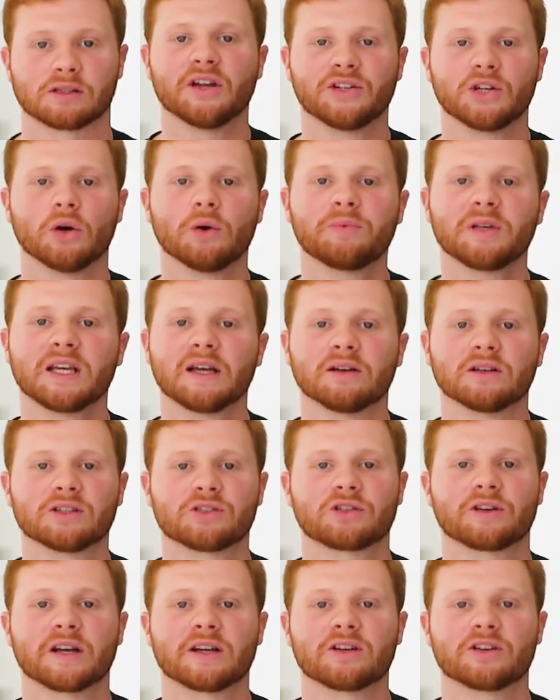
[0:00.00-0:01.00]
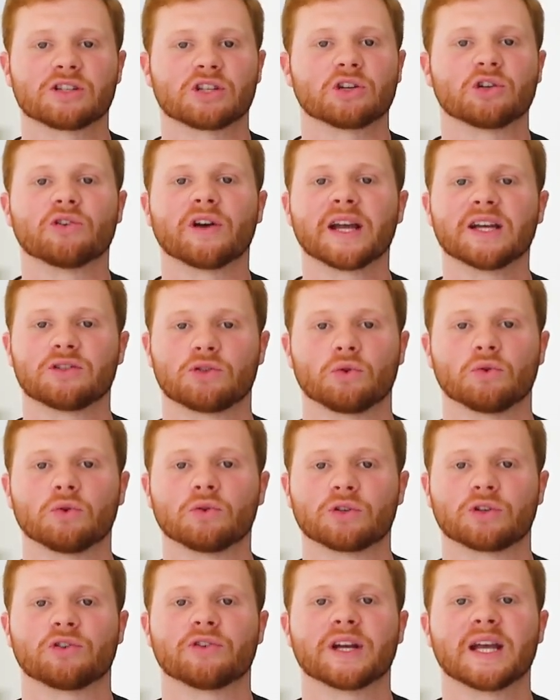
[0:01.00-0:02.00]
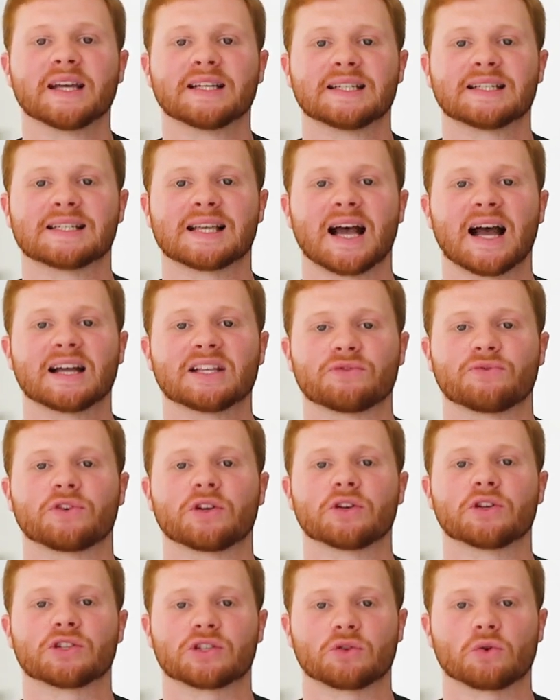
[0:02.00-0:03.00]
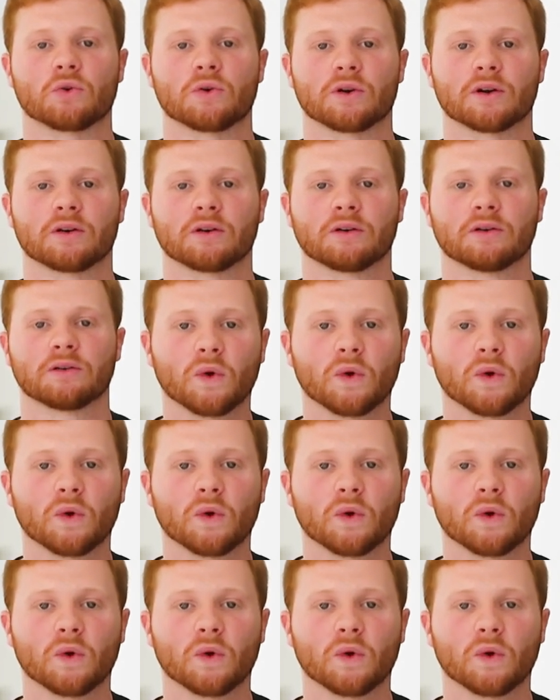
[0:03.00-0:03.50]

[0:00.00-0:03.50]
Adobe Illustrator is a great tool to create designs for your store.